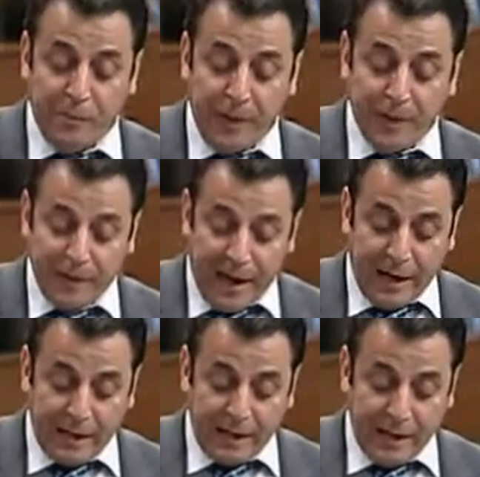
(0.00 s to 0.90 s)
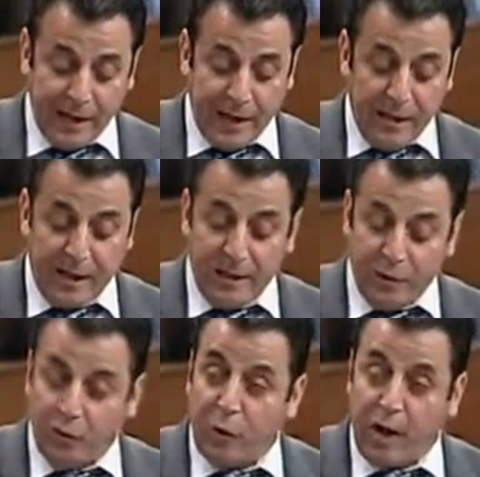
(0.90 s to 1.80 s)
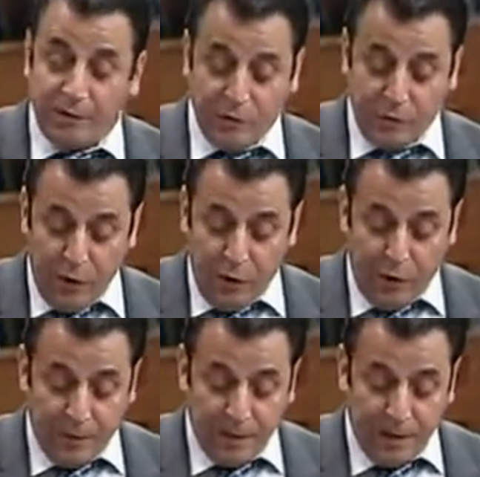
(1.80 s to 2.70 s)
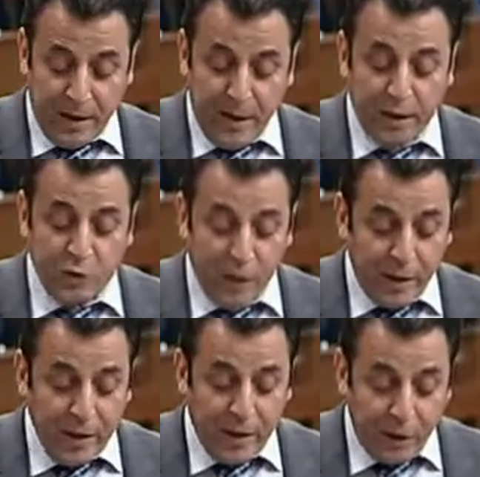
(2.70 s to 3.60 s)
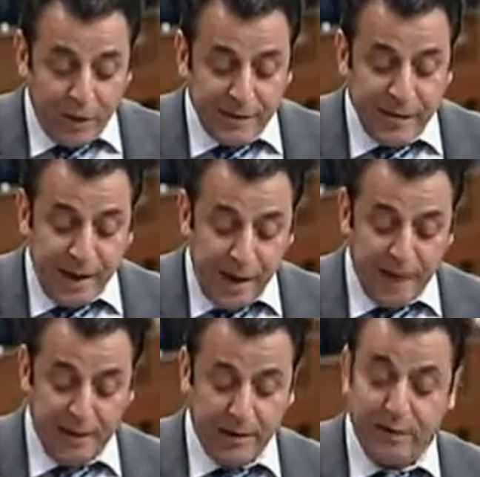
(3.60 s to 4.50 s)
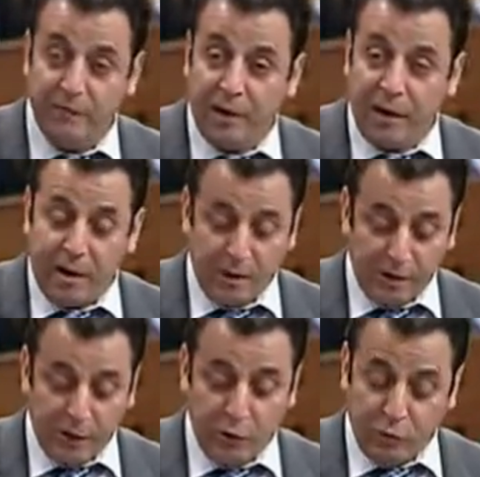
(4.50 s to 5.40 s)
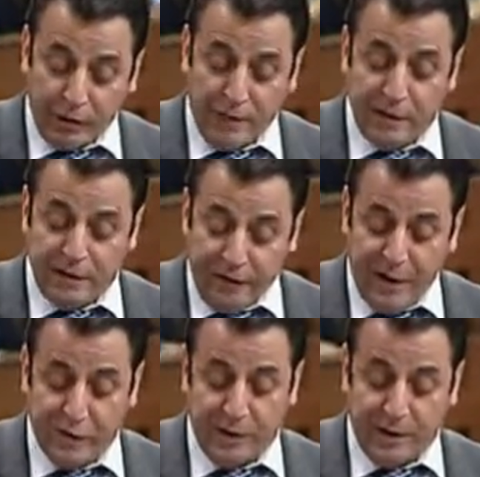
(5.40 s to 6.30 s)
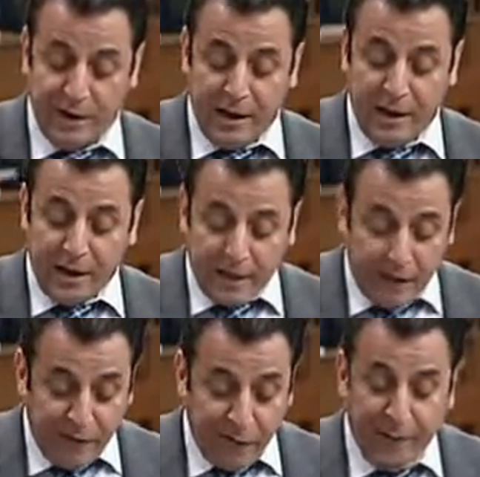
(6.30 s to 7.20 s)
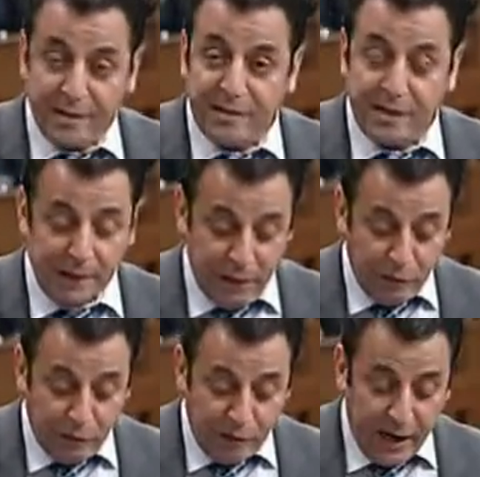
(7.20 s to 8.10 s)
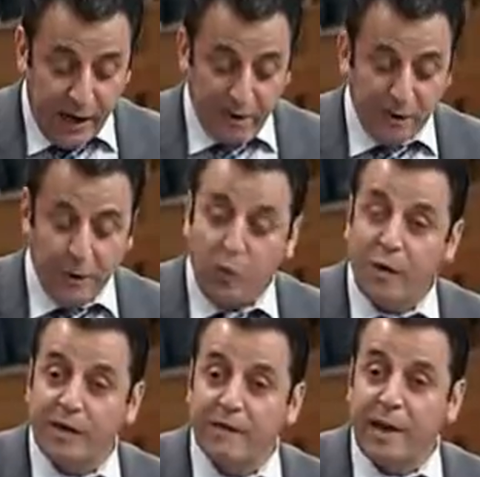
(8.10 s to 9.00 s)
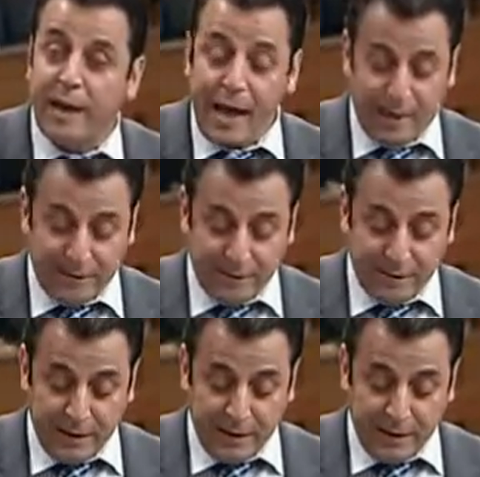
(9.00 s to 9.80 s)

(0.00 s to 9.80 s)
paying tax that they do not owe. It is when they cross the line of the law into tax evasion that governments need to take notice and act.